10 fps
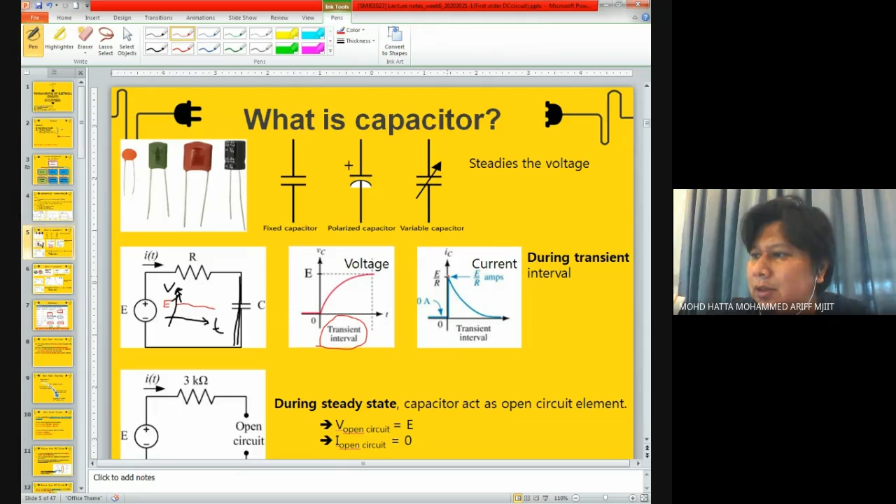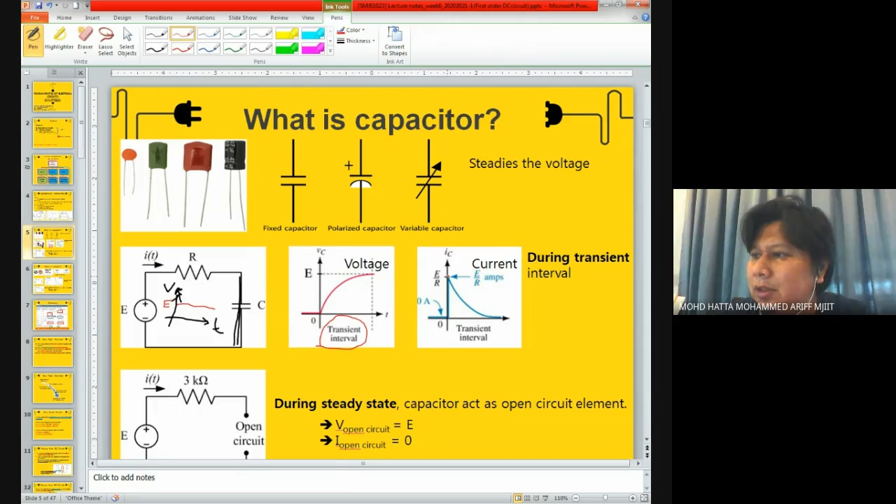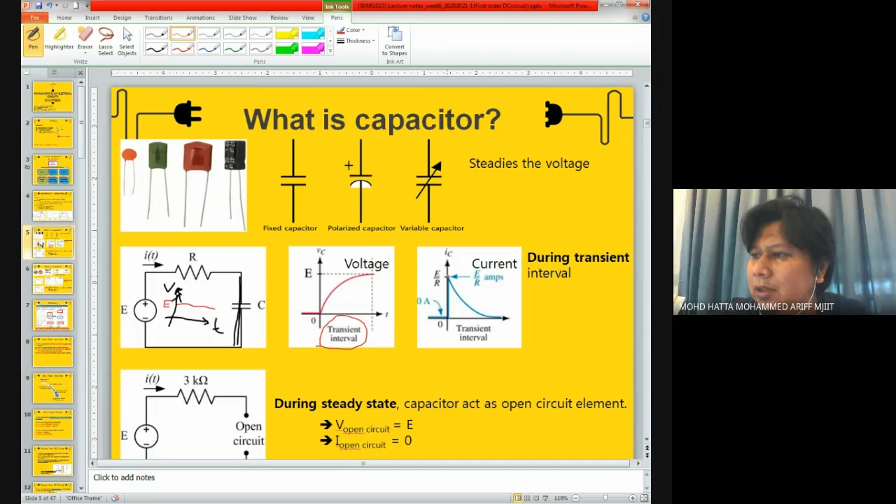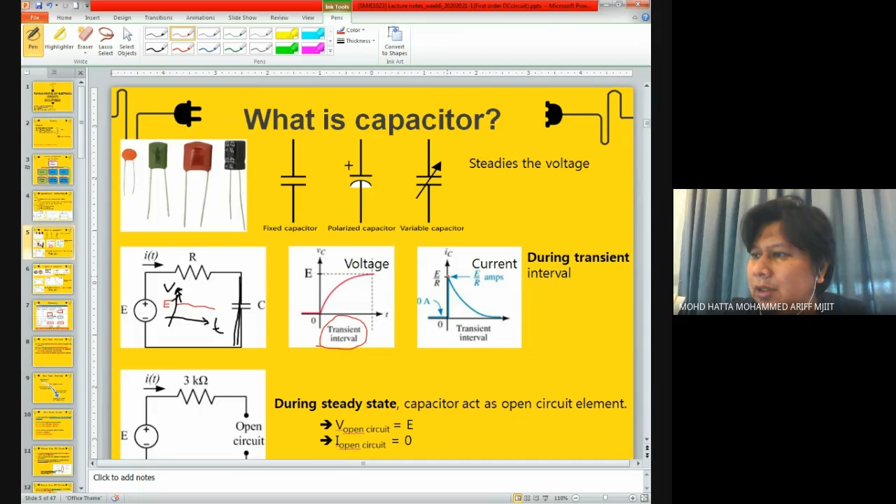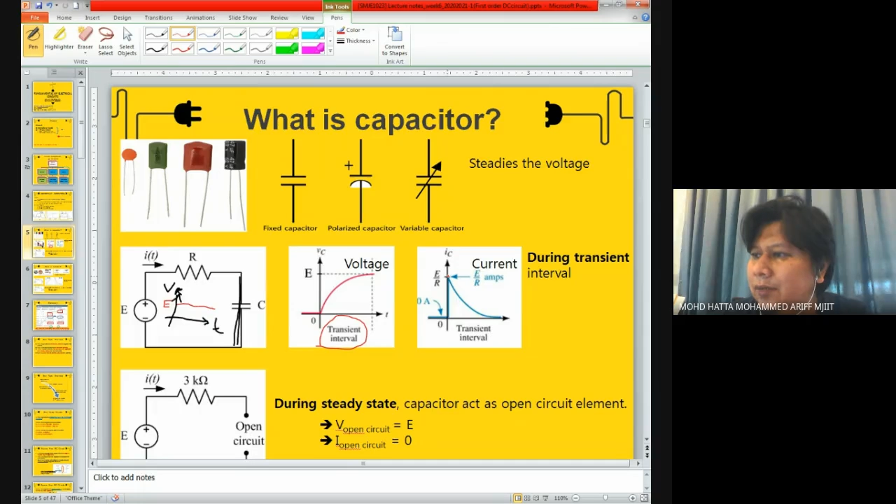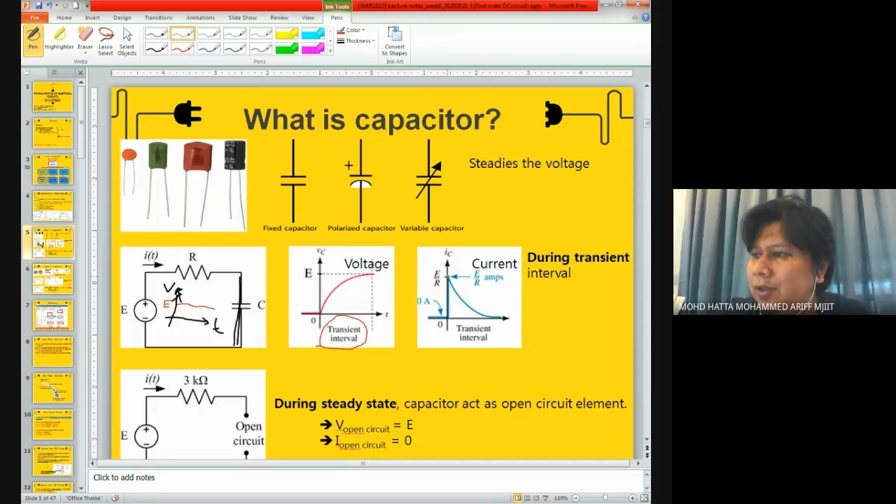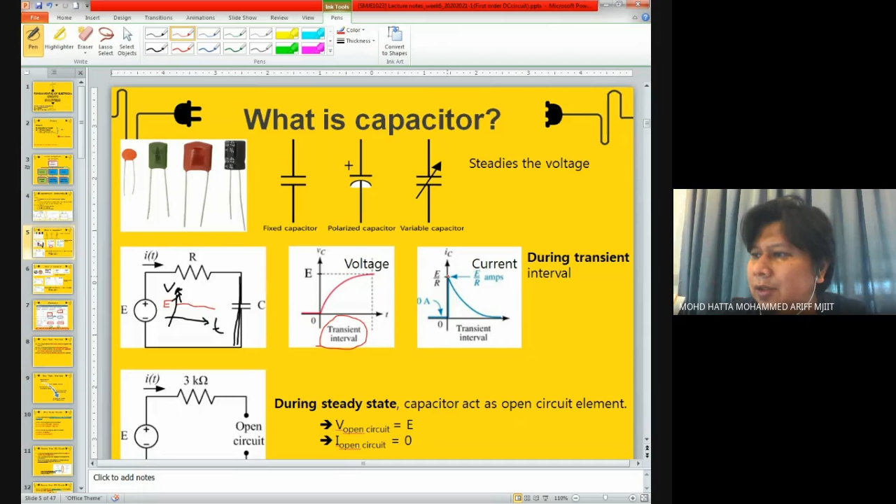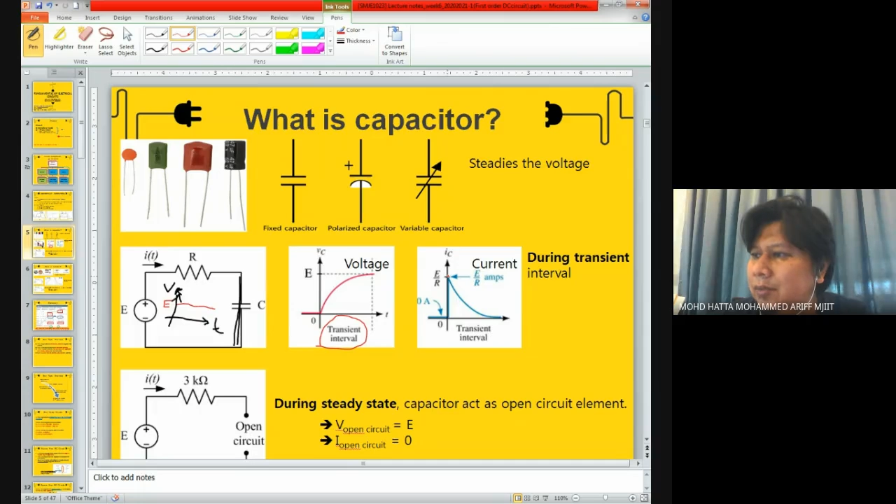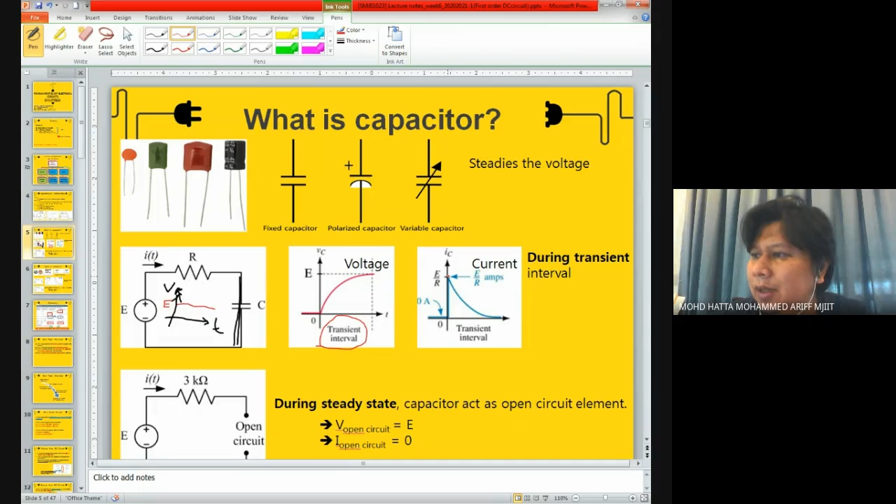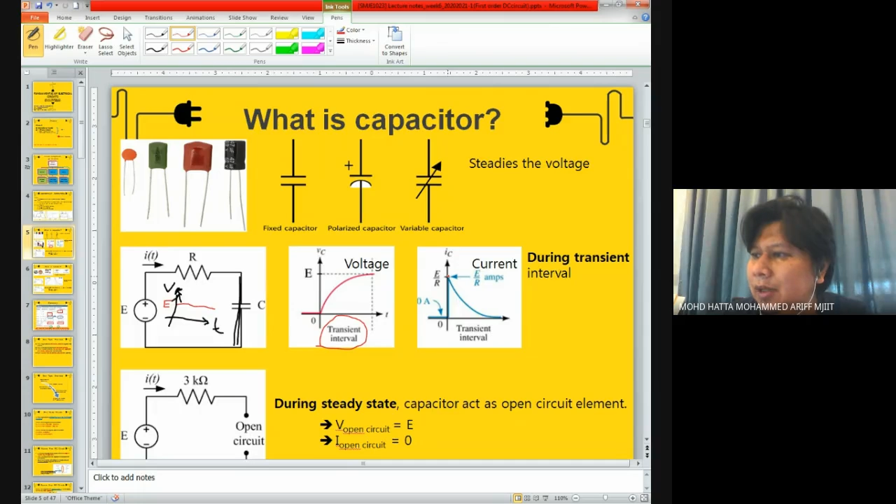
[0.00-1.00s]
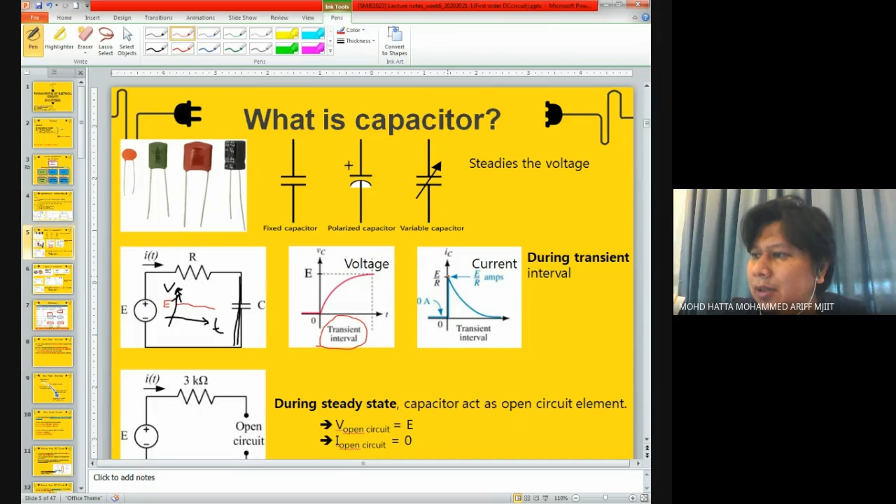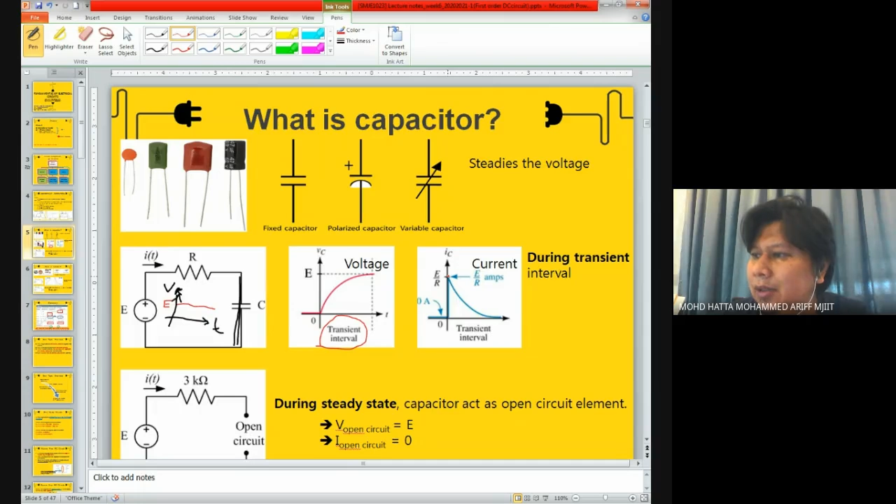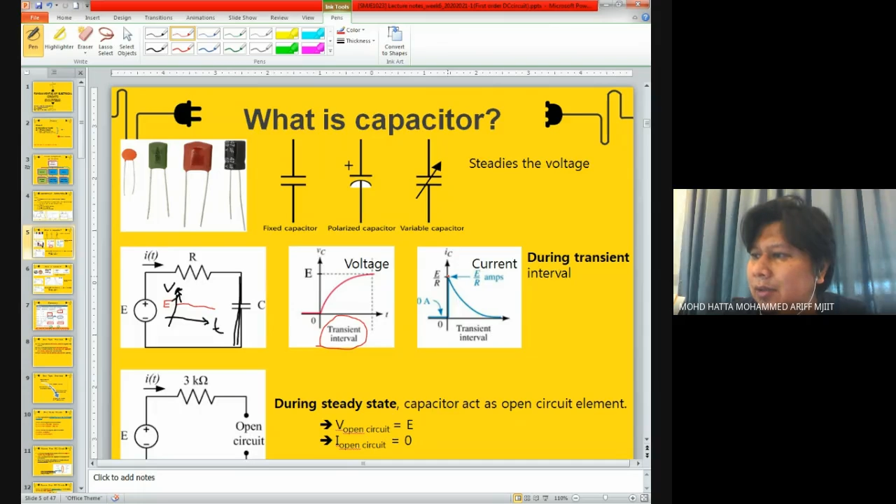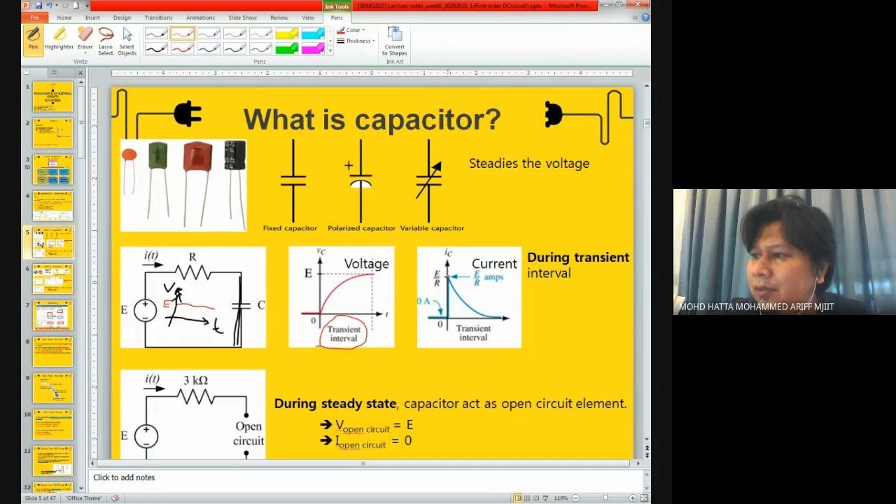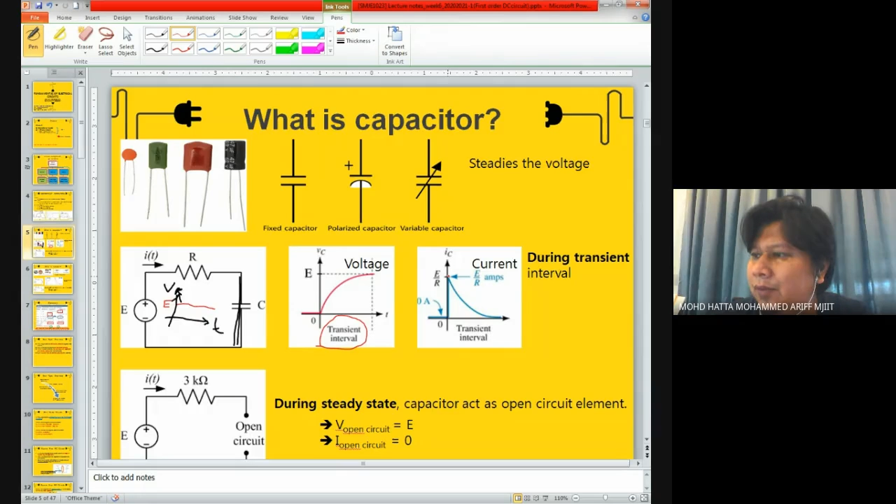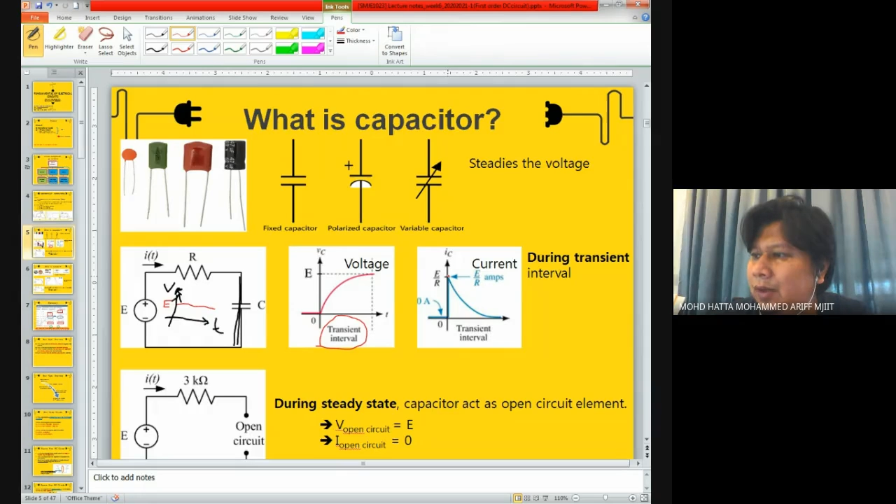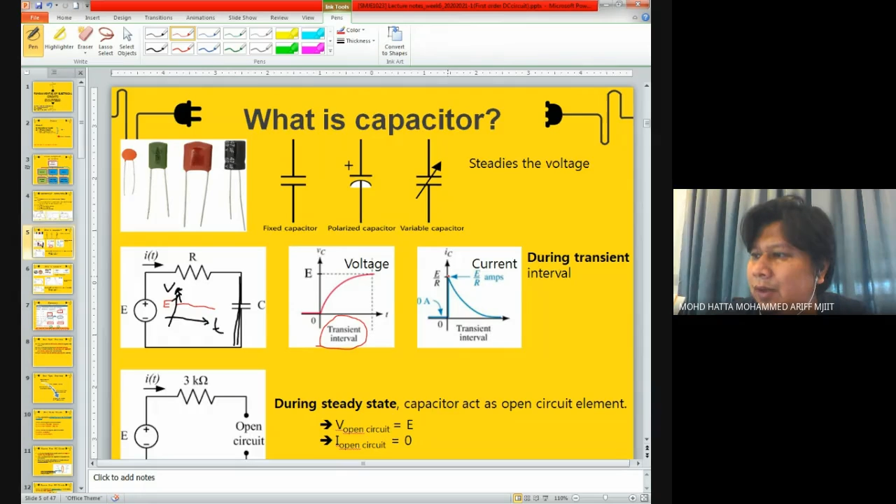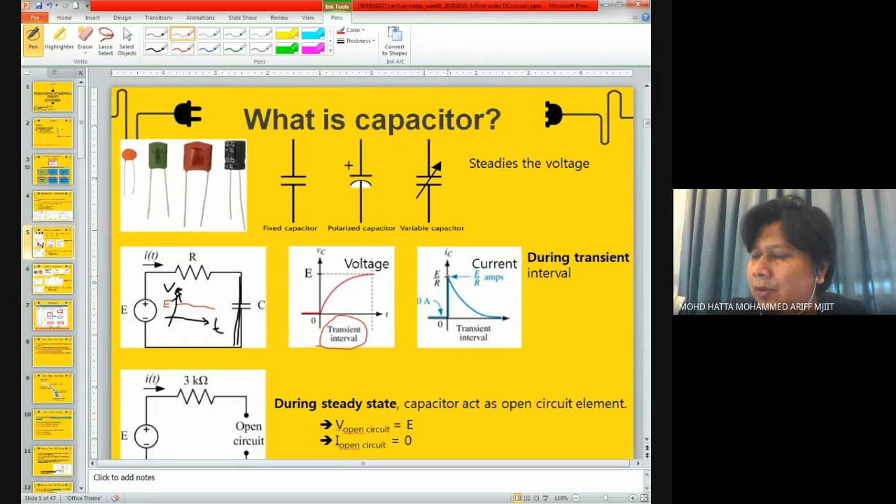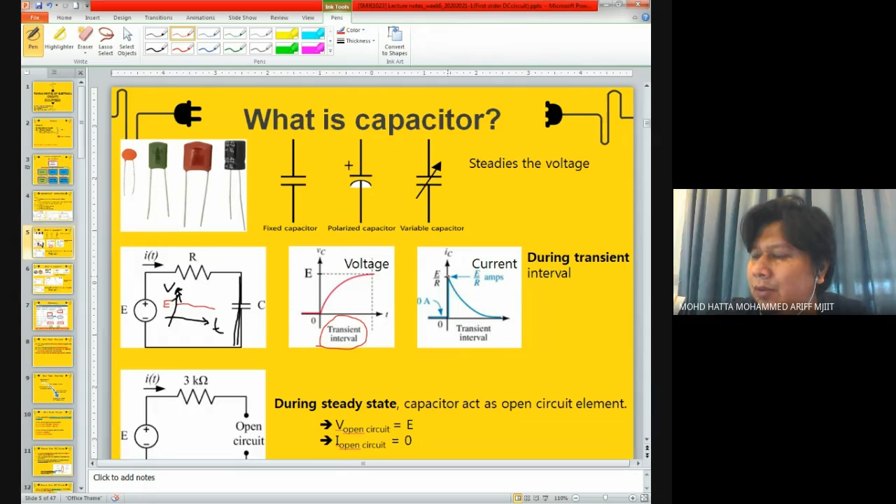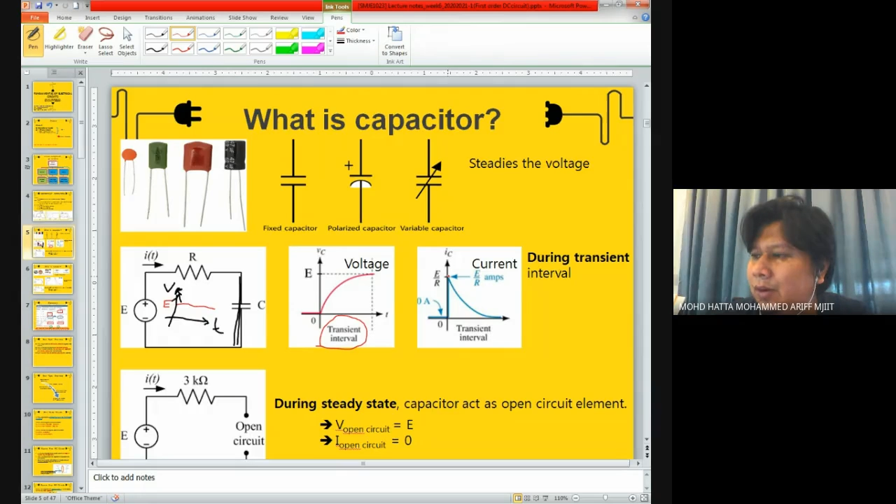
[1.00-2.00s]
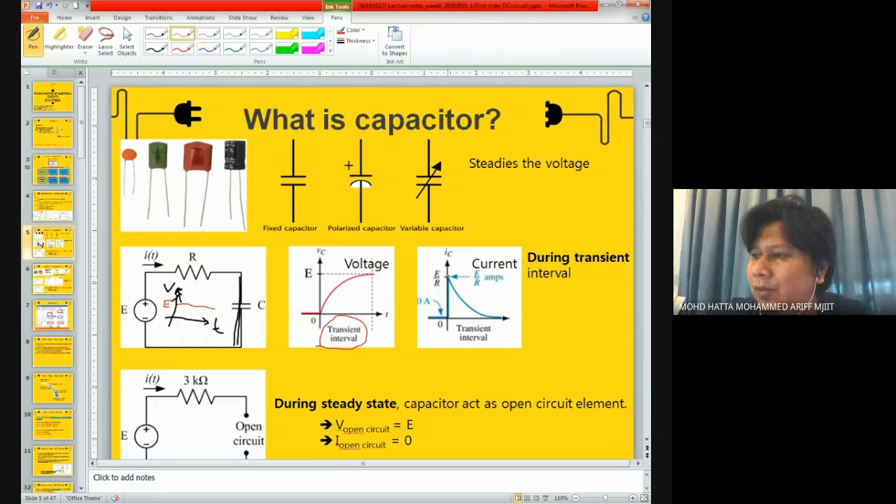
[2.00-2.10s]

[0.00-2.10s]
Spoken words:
given by a value of